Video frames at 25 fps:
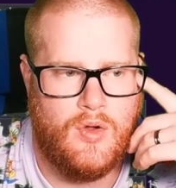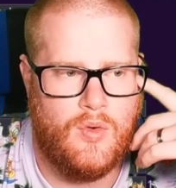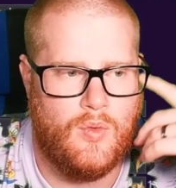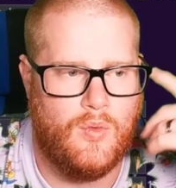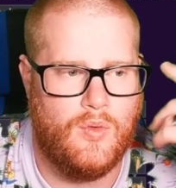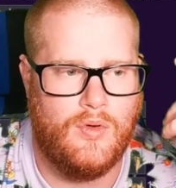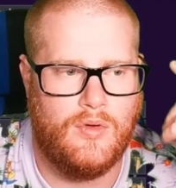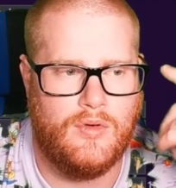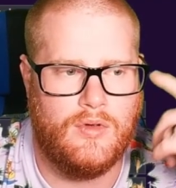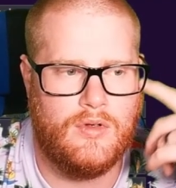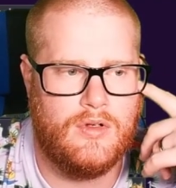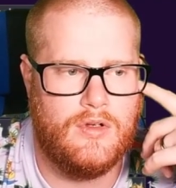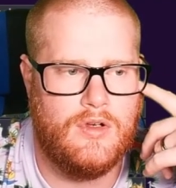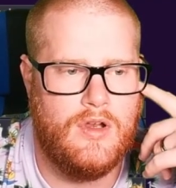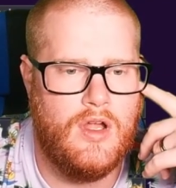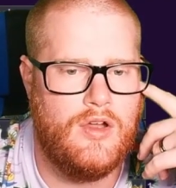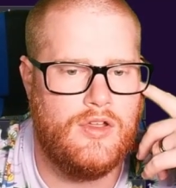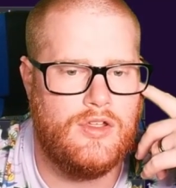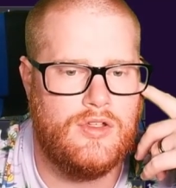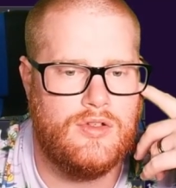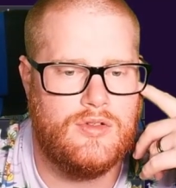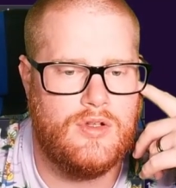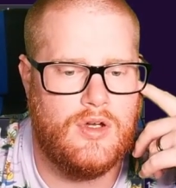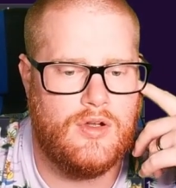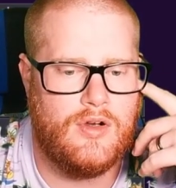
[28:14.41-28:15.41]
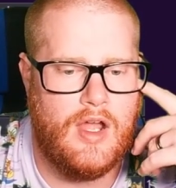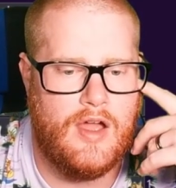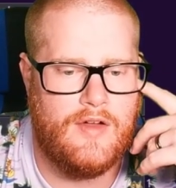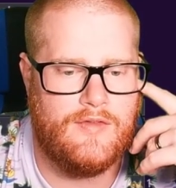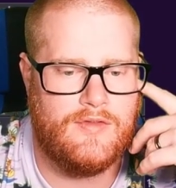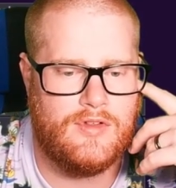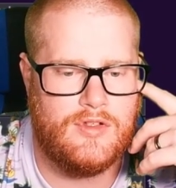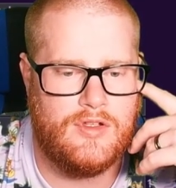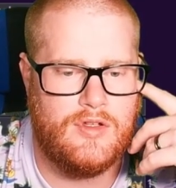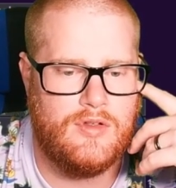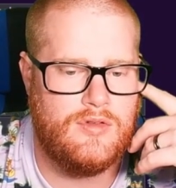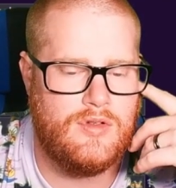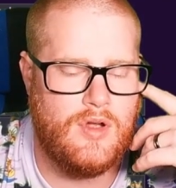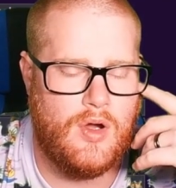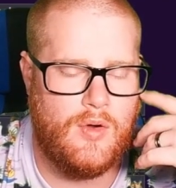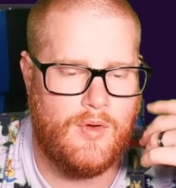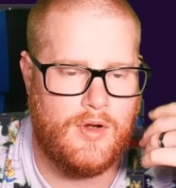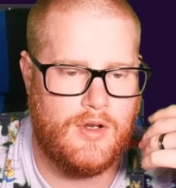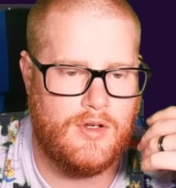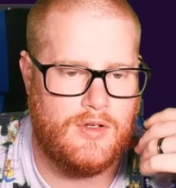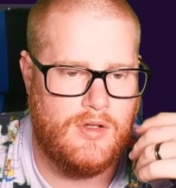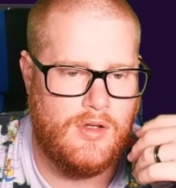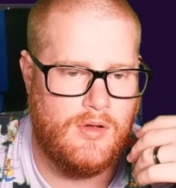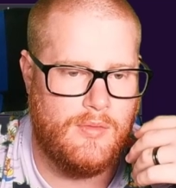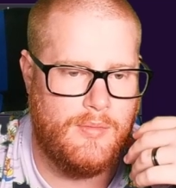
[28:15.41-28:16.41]
well, no, you don't want
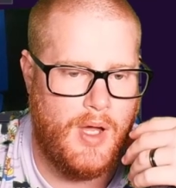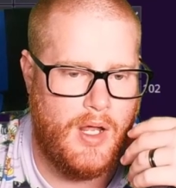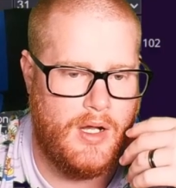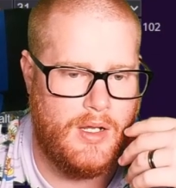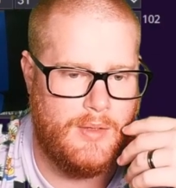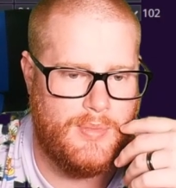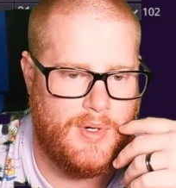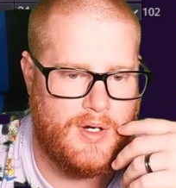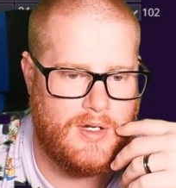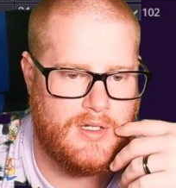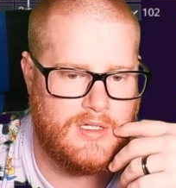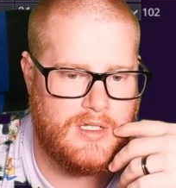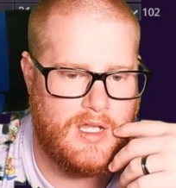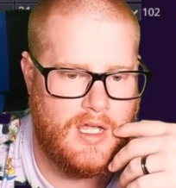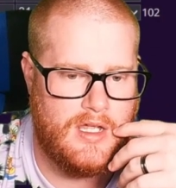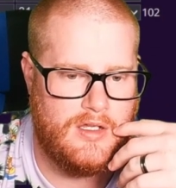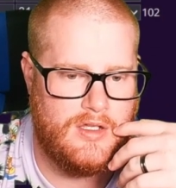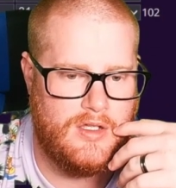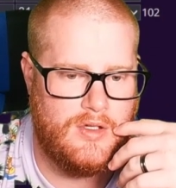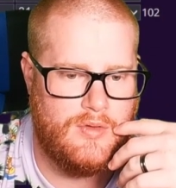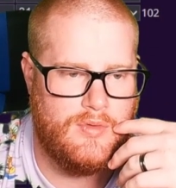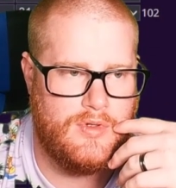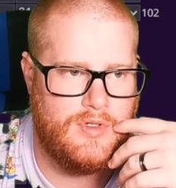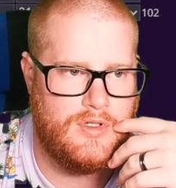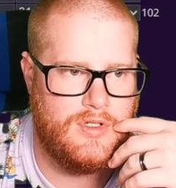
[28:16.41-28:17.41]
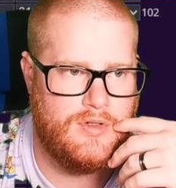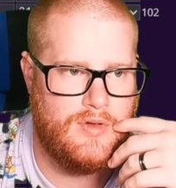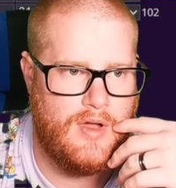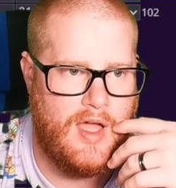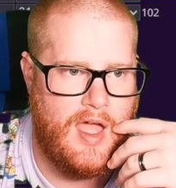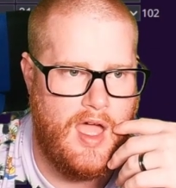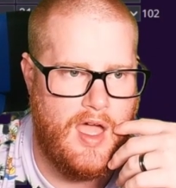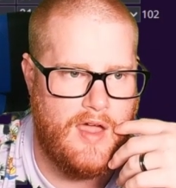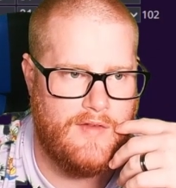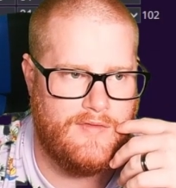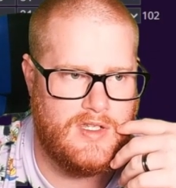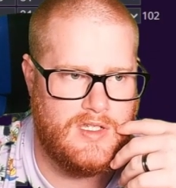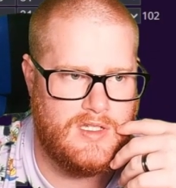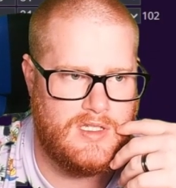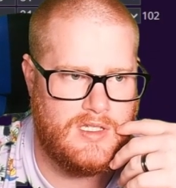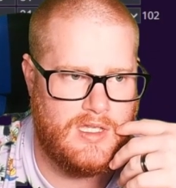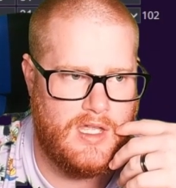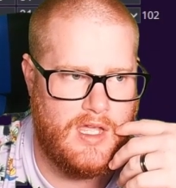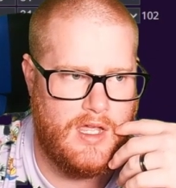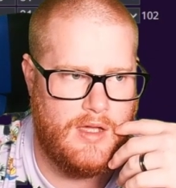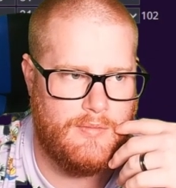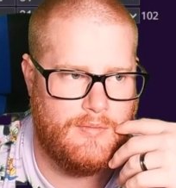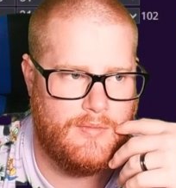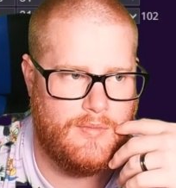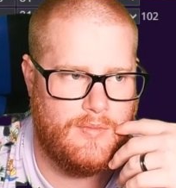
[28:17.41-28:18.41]
to do a body press set. You would do Heavy
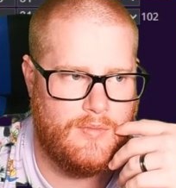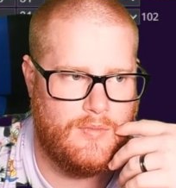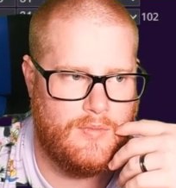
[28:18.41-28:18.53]
Slam,